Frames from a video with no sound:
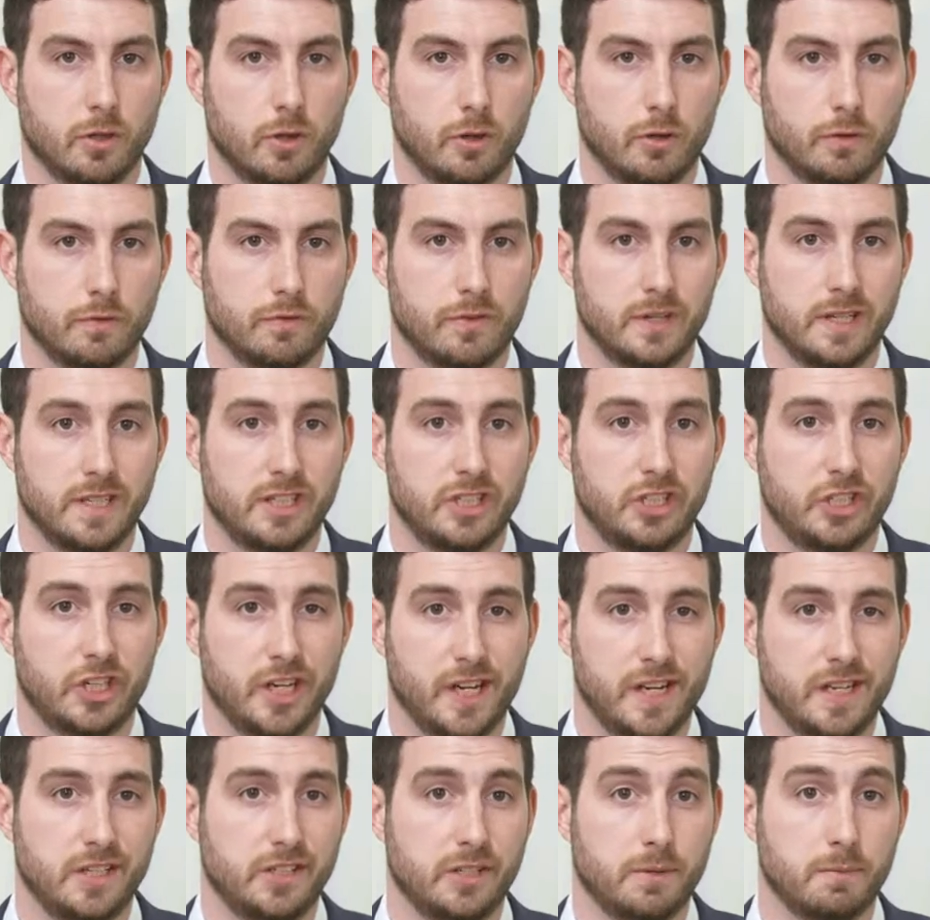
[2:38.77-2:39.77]
of the
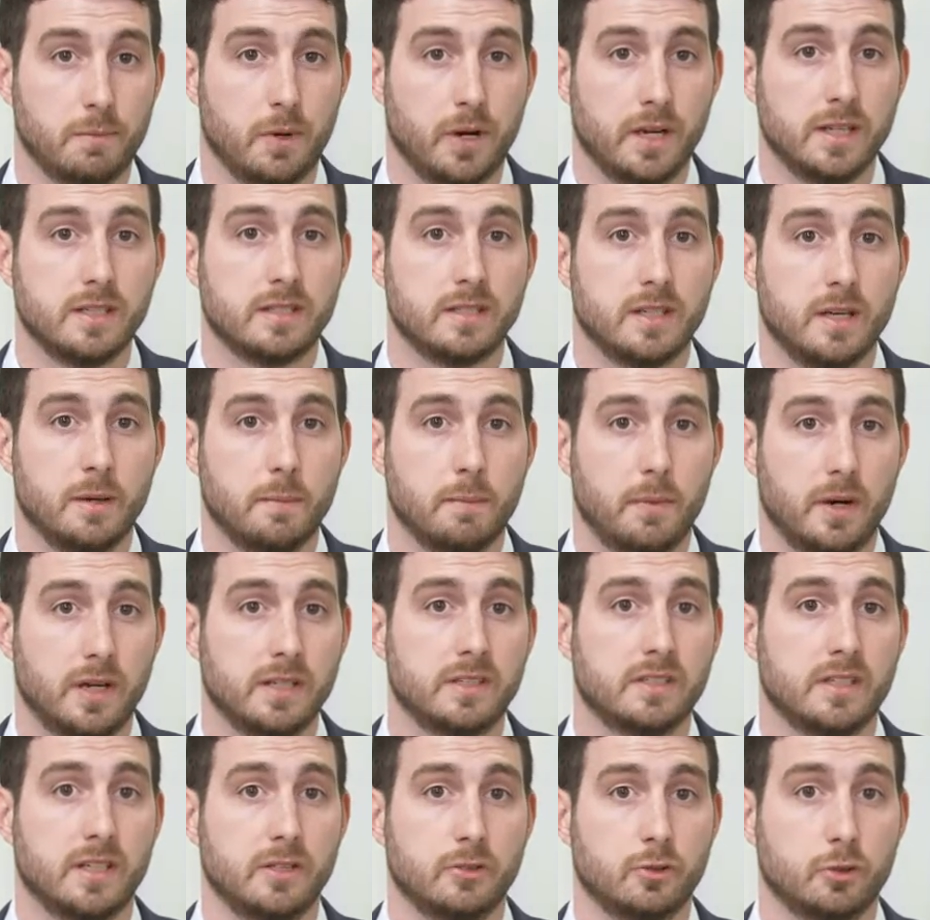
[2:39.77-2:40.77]
change in mindset by
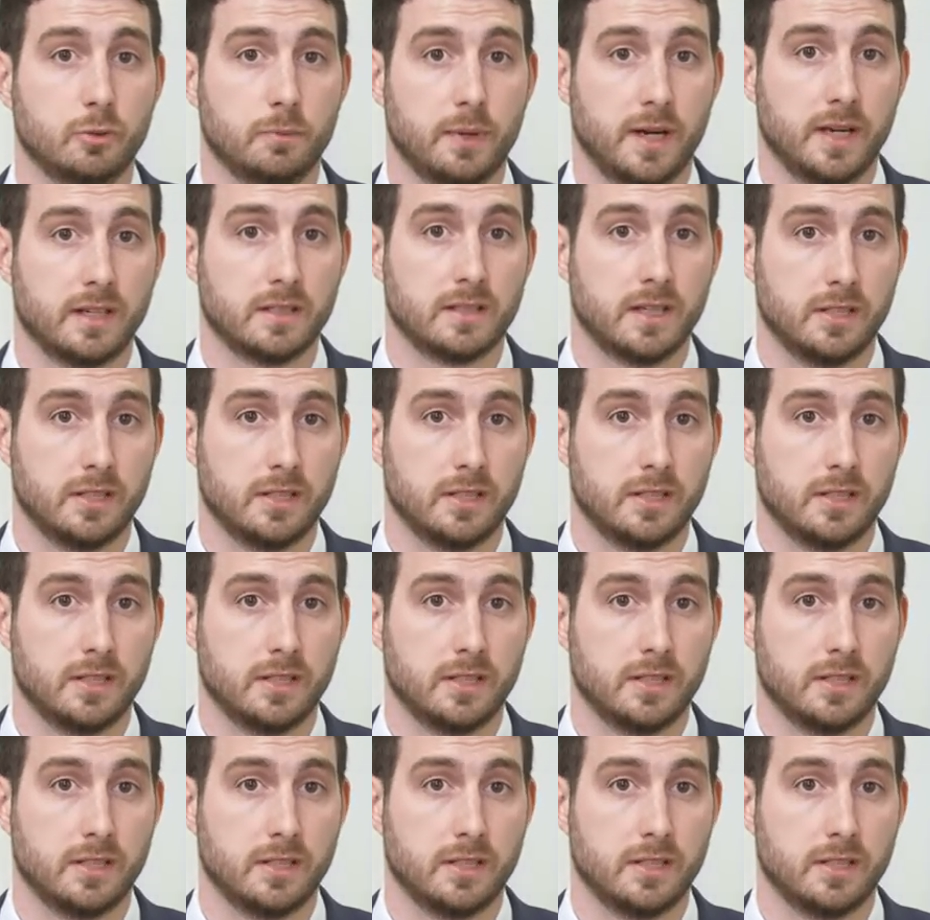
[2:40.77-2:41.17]
central banks,